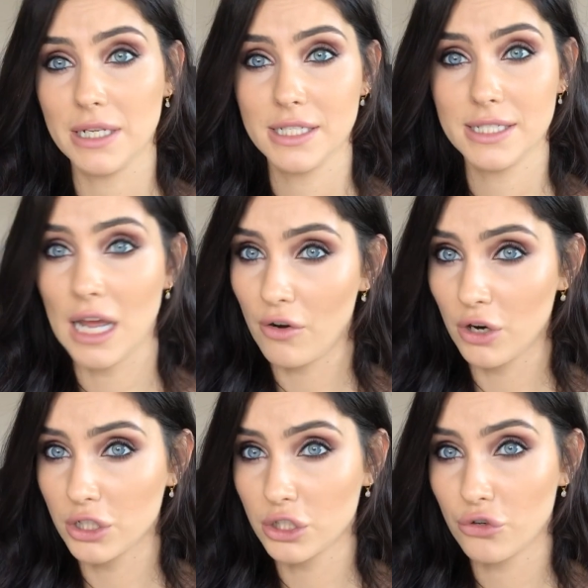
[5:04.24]
a
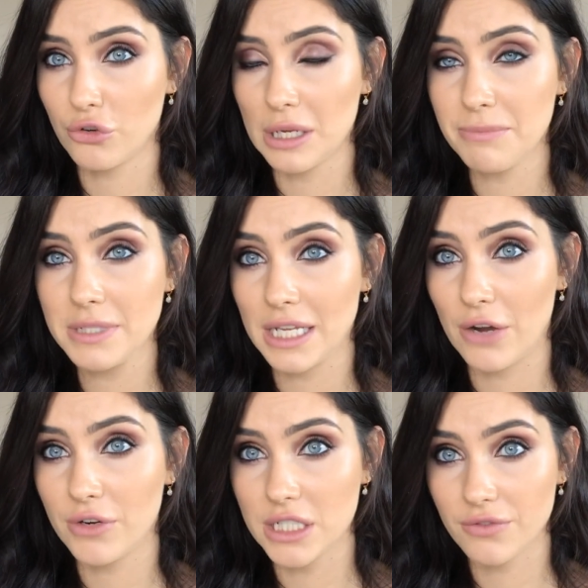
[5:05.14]
steroid cream to
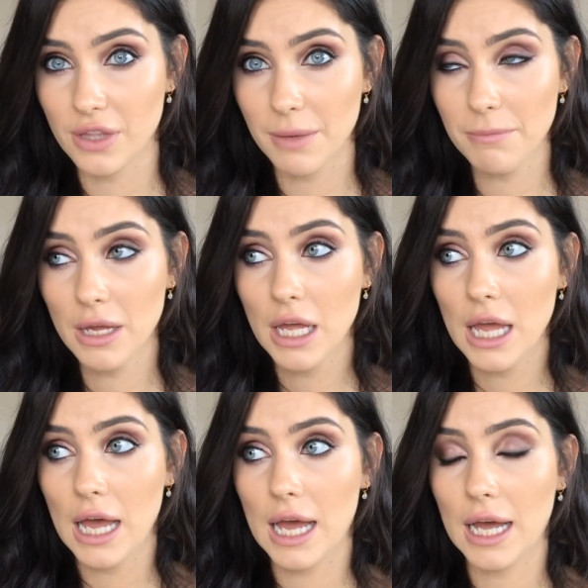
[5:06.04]
get rid of them,
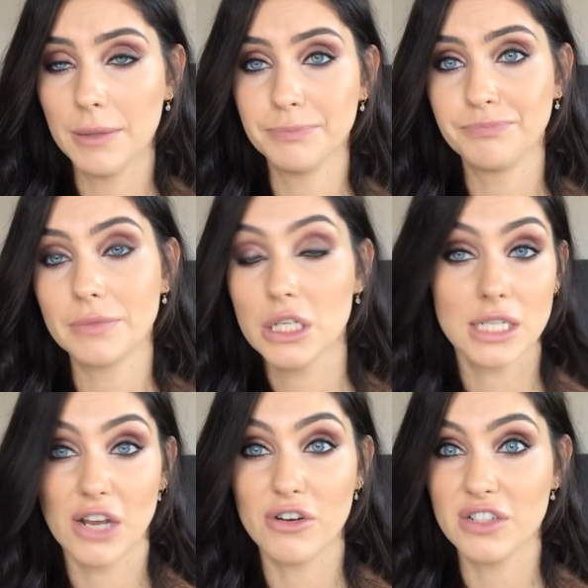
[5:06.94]
to
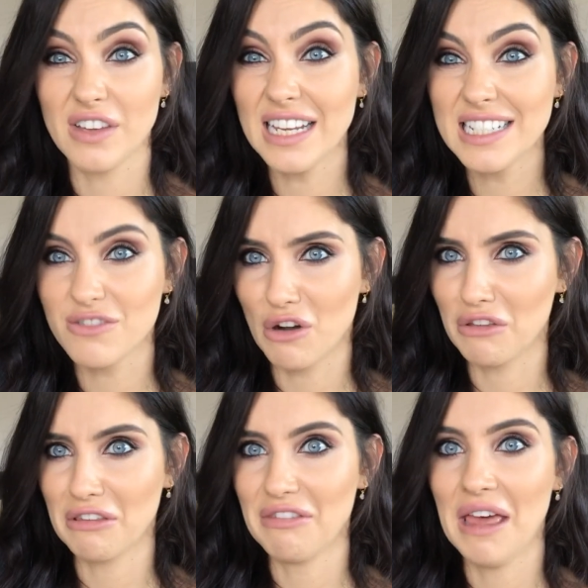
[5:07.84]
get rid of it rather
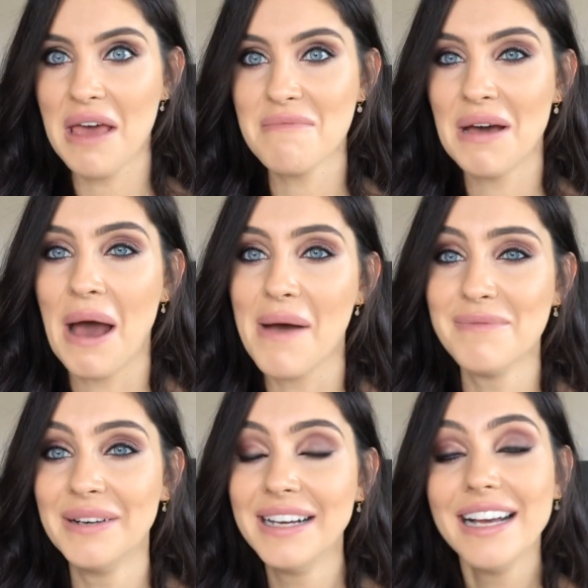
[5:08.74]
than
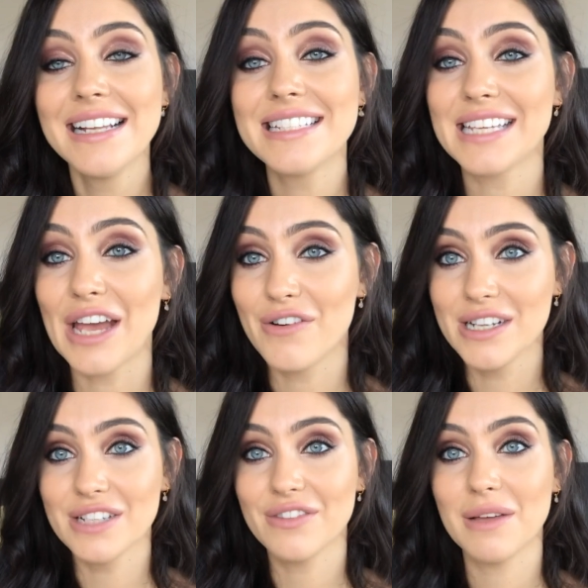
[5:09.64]
them, to get
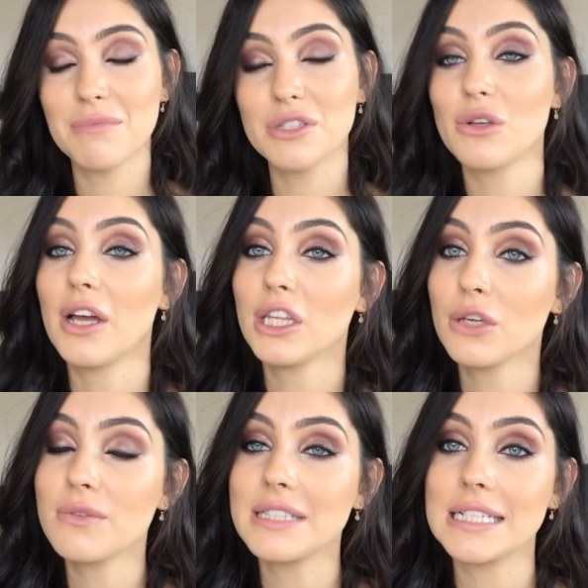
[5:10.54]
rid of them. So I
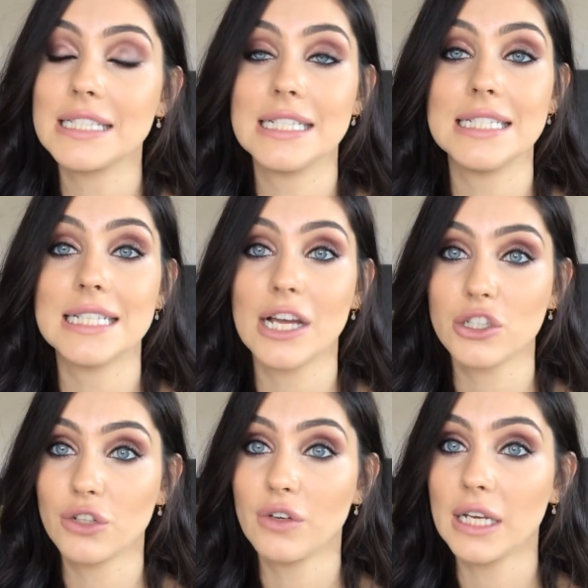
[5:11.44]
used this and it did
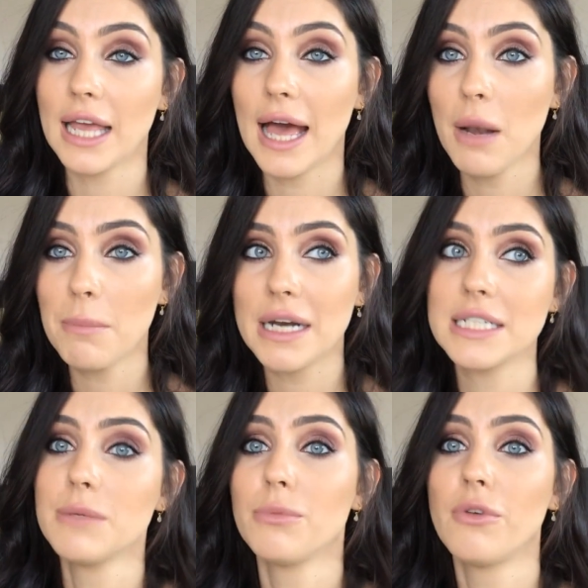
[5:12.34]
actually really help, but I
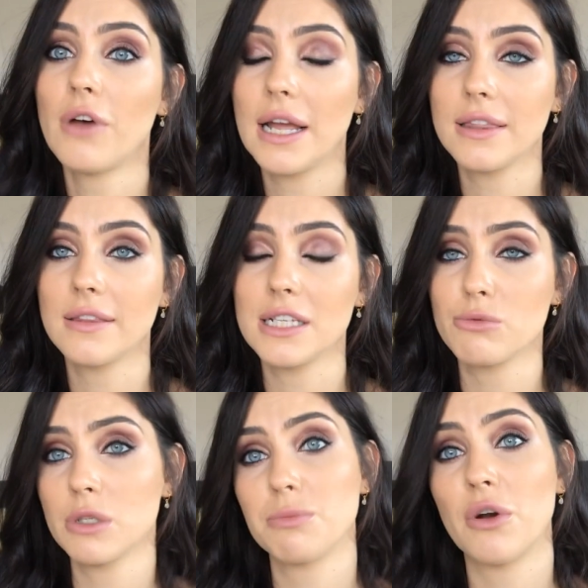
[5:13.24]
didn't find that this
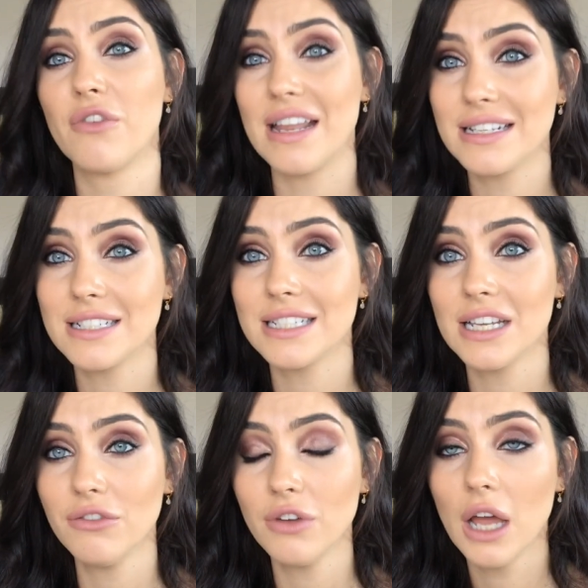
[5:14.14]
was
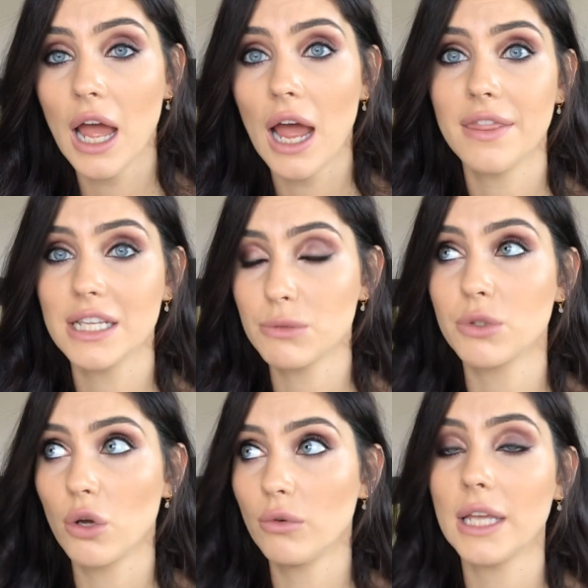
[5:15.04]
preventative. This would
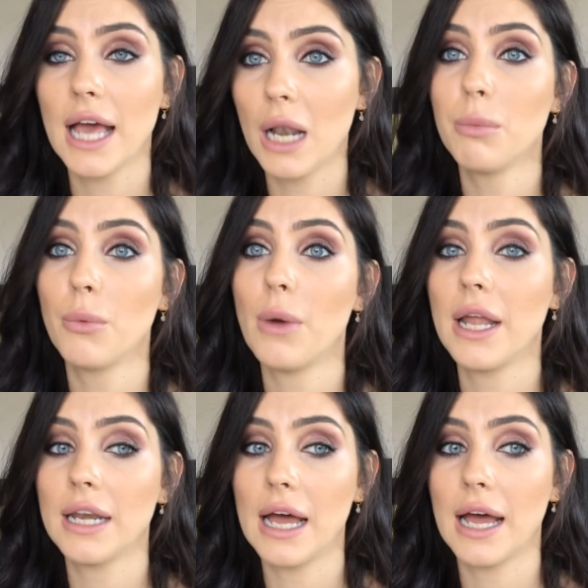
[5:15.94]
only help
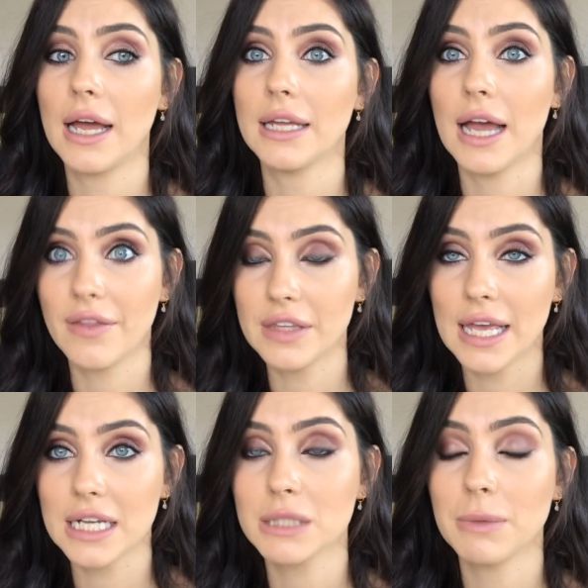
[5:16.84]
when I had the
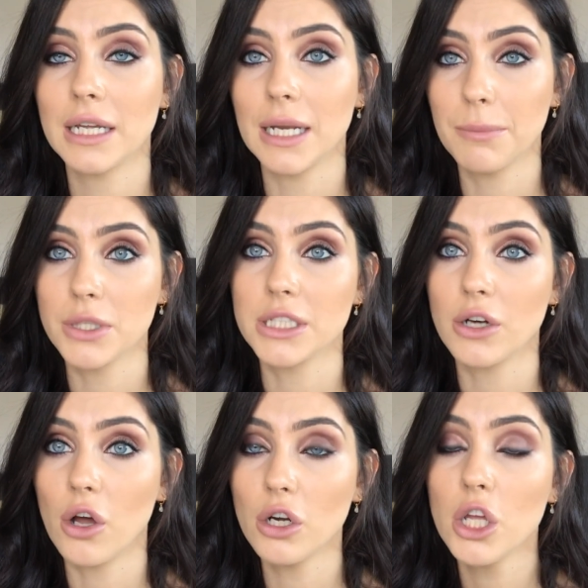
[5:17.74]
eczema and I put it
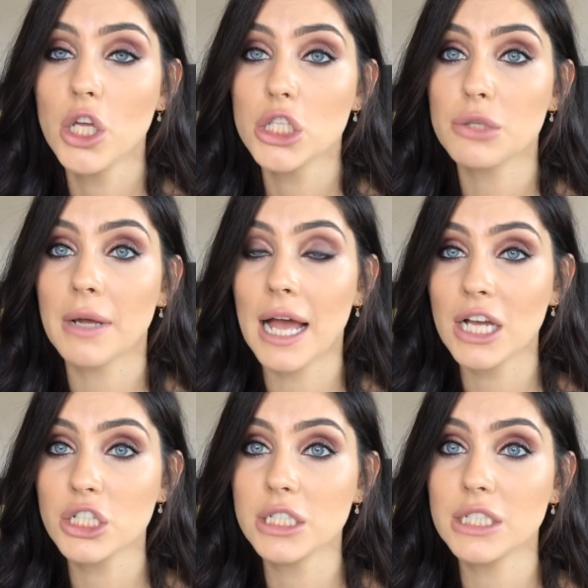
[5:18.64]
on. So I
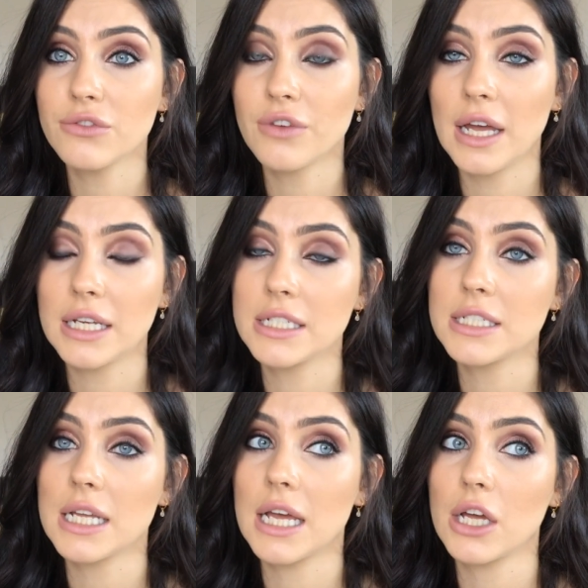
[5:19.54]
actually did
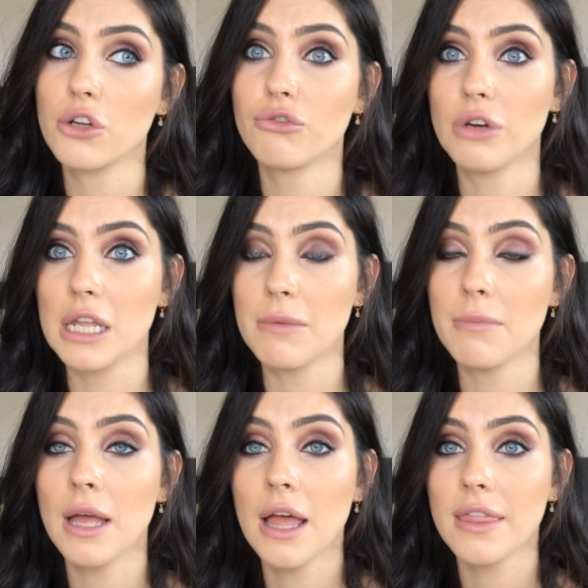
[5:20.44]
find a
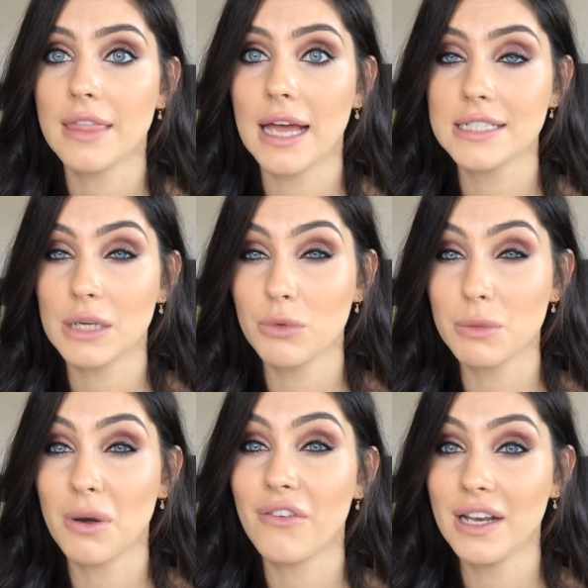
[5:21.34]
cream that was
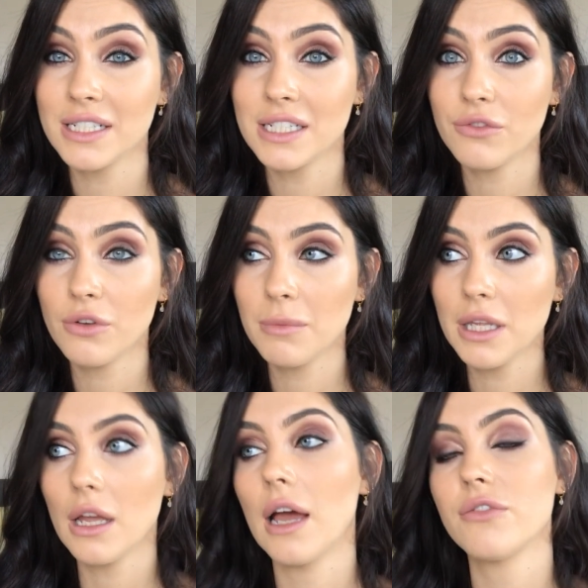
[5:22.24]
preventative for
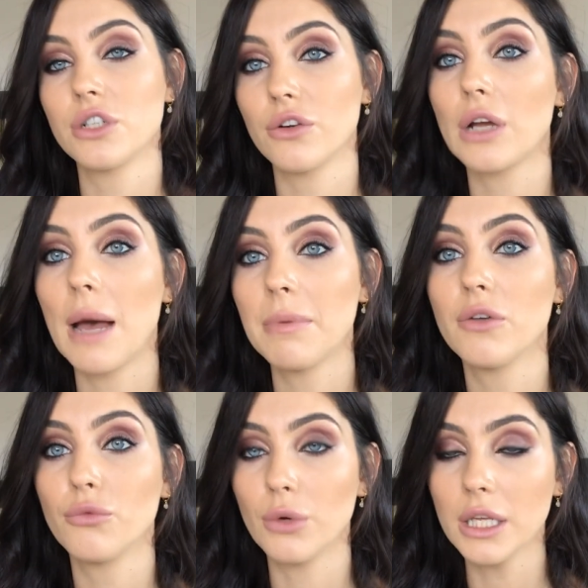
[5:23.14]
me. After a couple
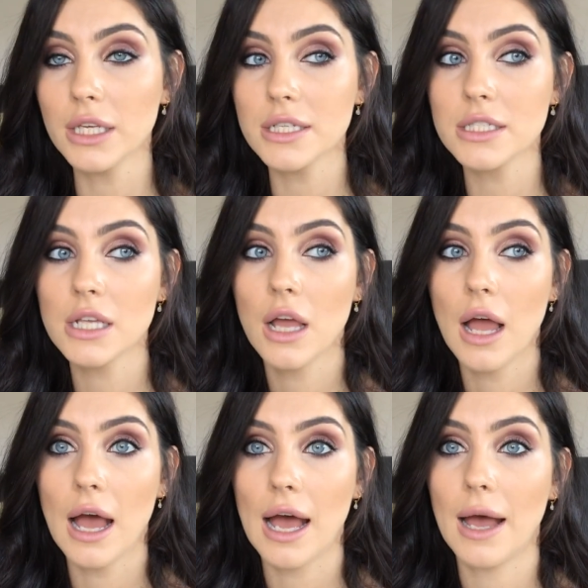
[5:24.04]
of weeks,
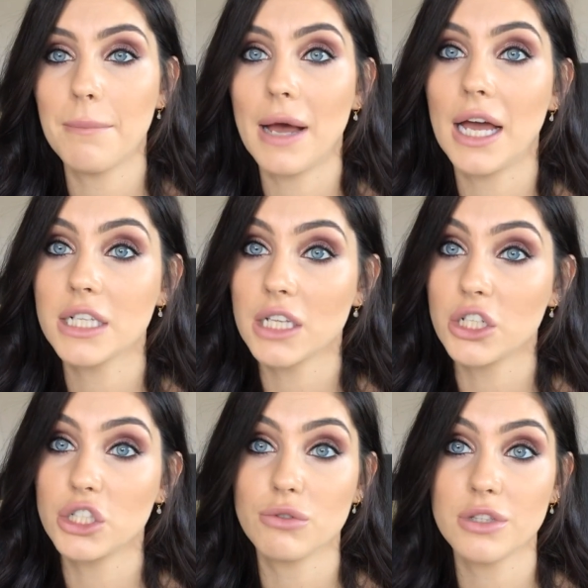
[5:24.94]
I
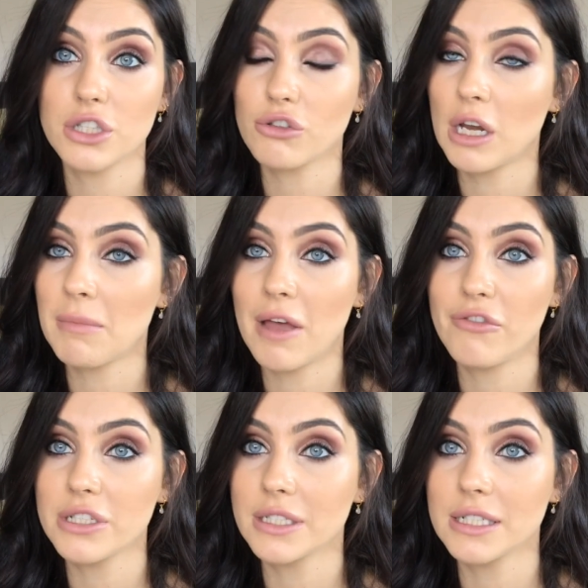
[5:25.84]
started using this cream
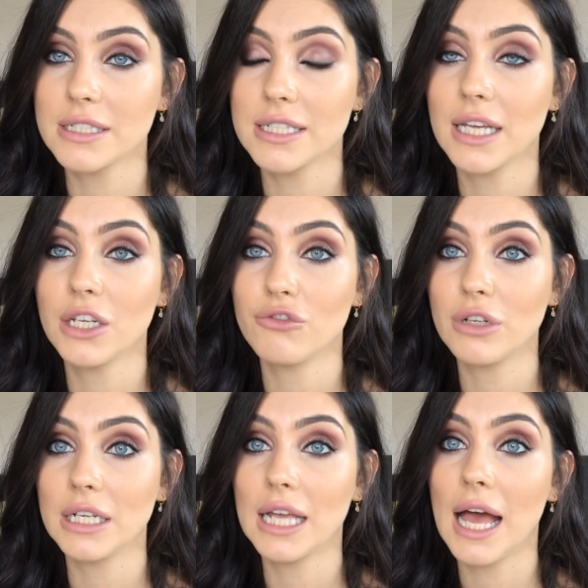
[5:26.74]
every single day and it
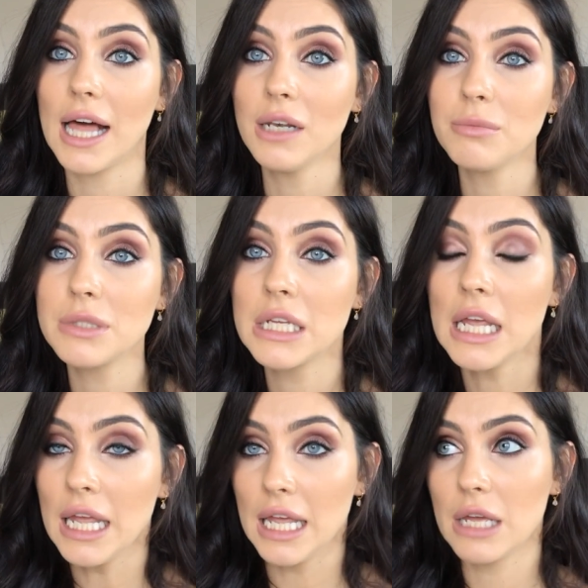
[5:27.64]
really helped.
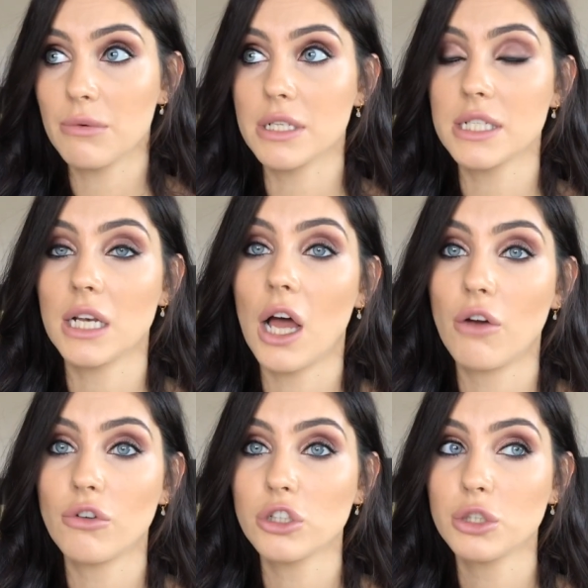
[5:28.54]
It was La
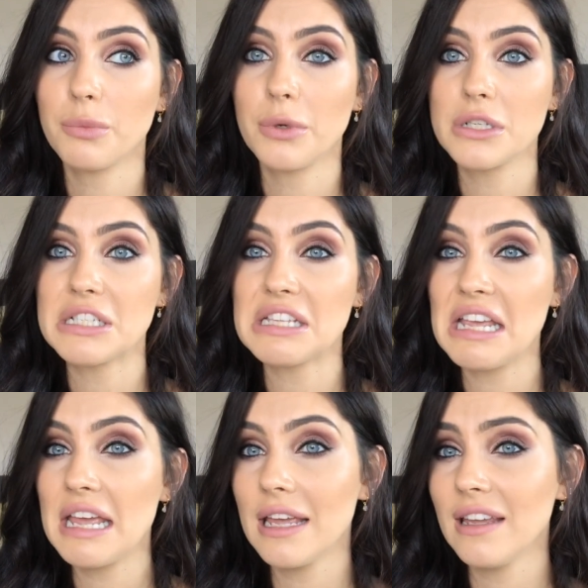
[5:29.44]

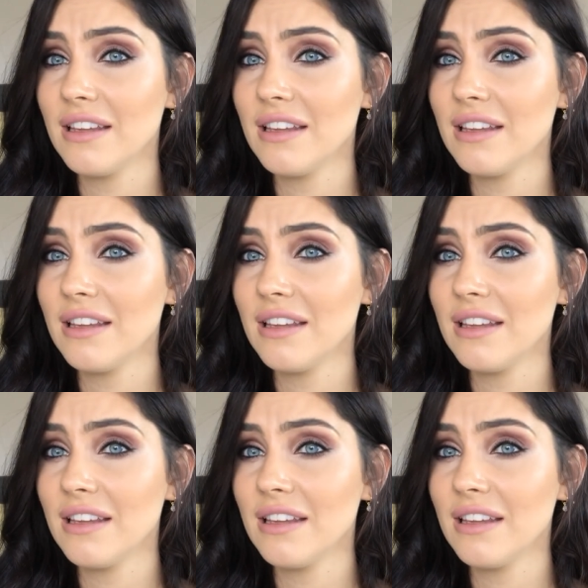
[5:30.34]
Roche-Posay,